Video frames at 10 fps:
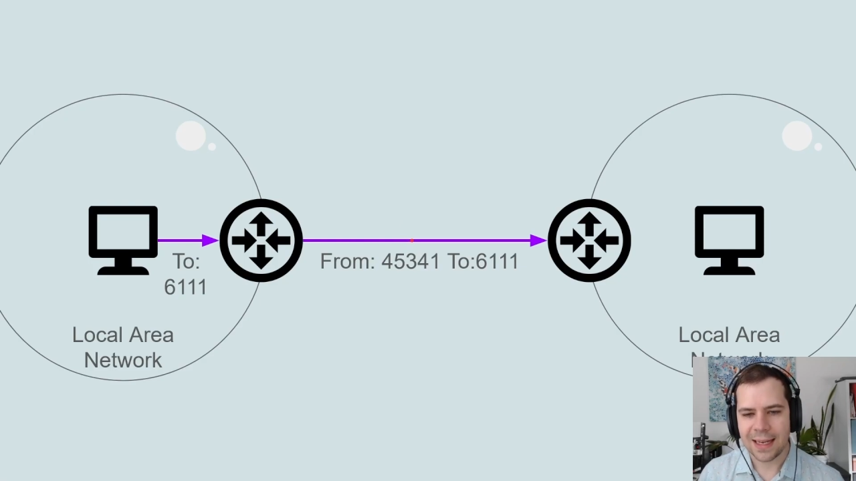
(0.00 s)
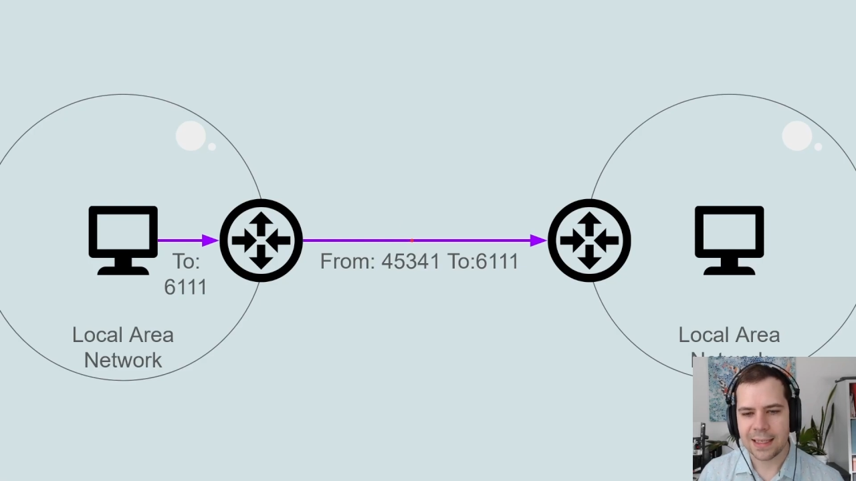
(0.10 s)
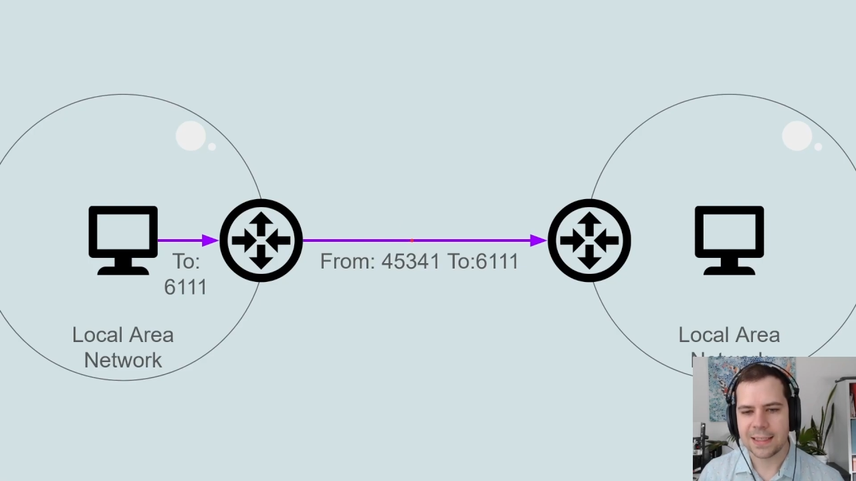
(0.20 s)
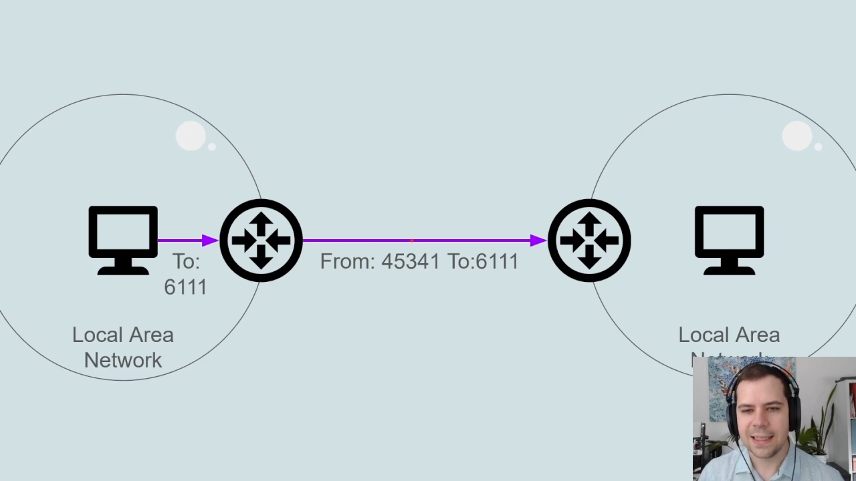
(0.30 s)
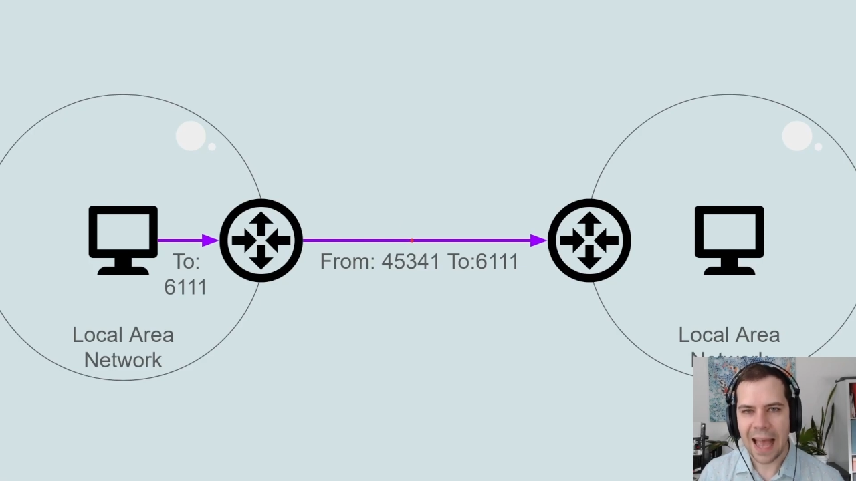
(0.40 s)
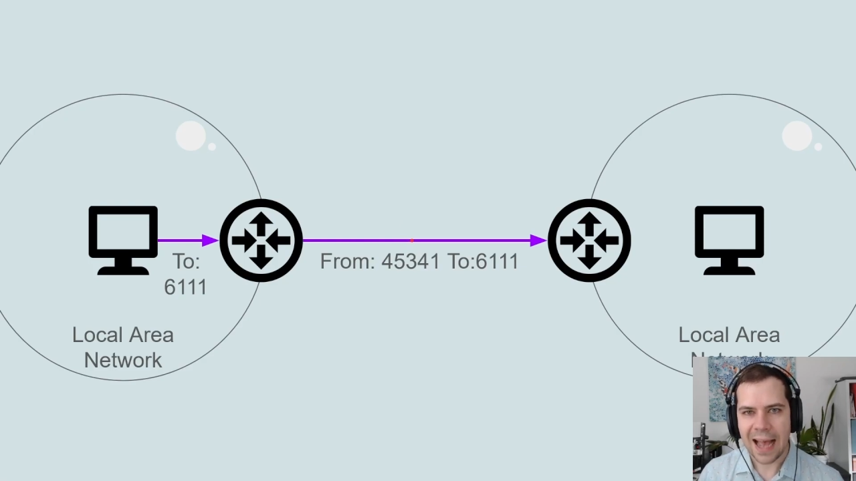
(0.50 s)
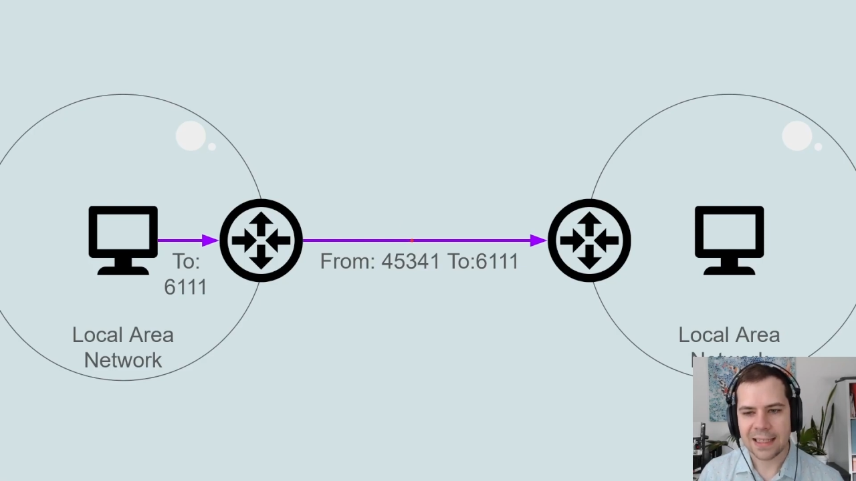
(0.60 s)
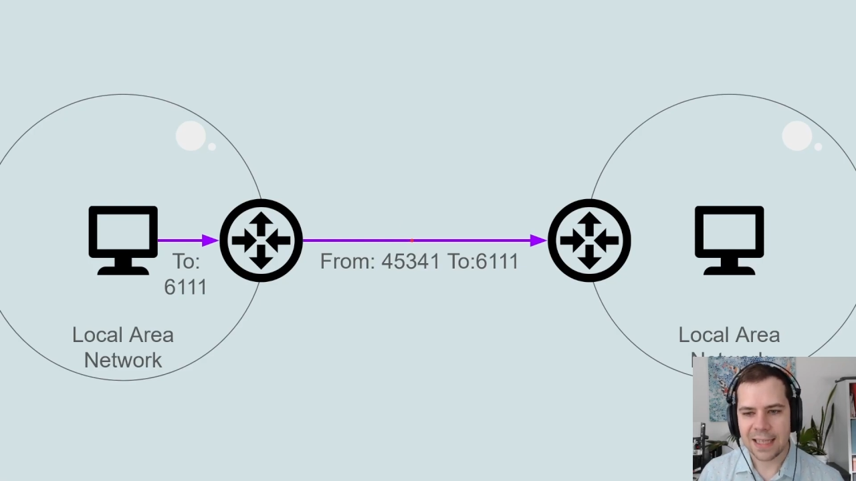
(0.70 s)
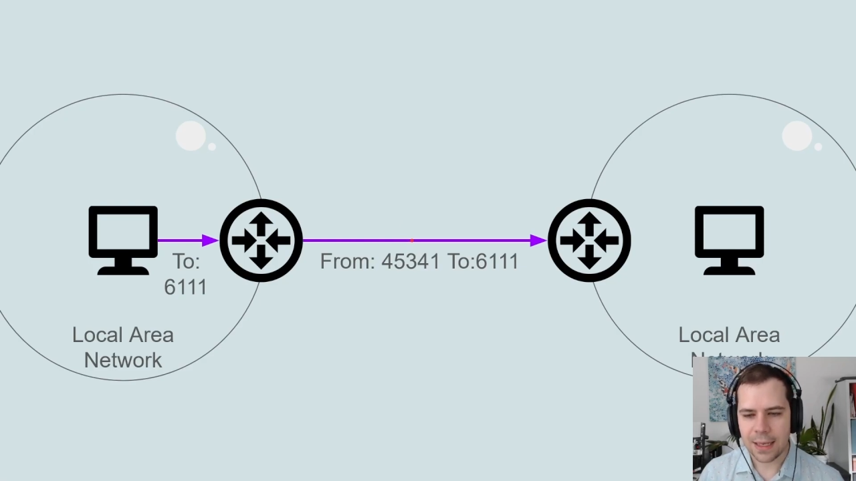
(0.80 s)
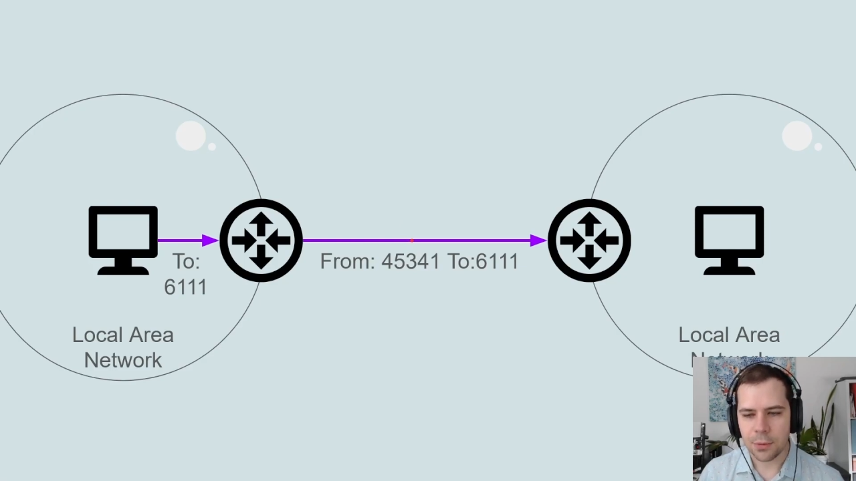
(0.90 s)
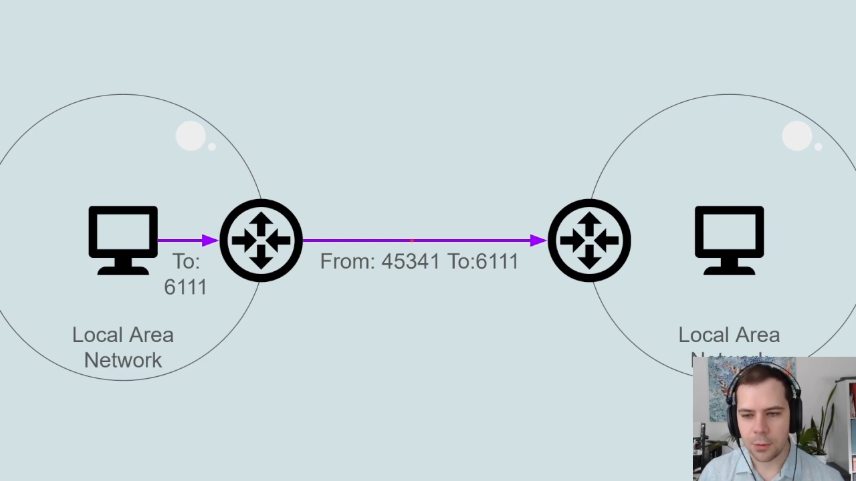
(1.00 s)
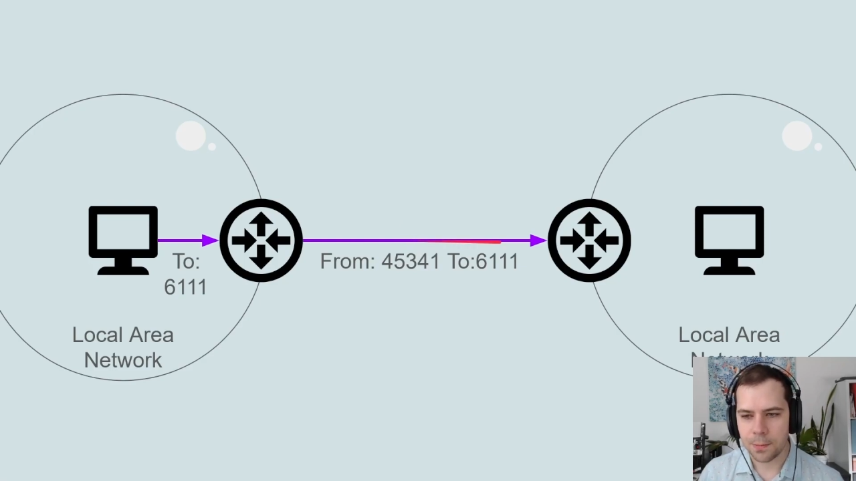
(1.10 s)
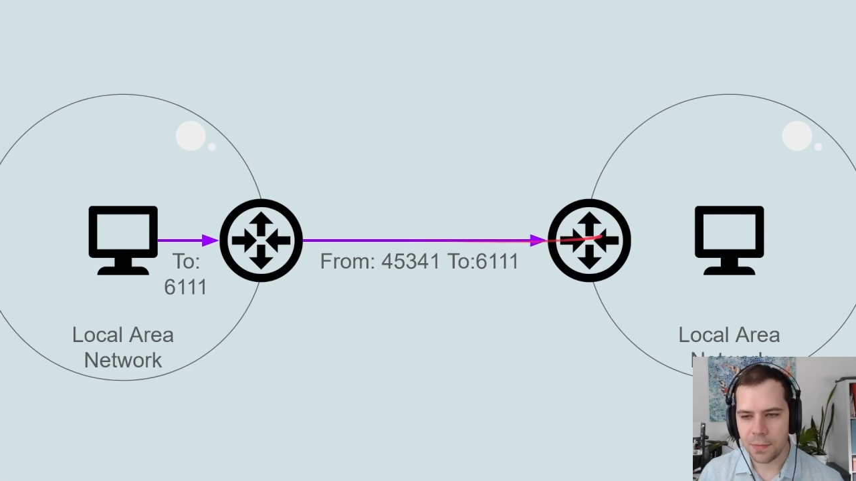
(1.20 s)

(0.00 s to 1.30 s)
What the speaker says: in its NAT table.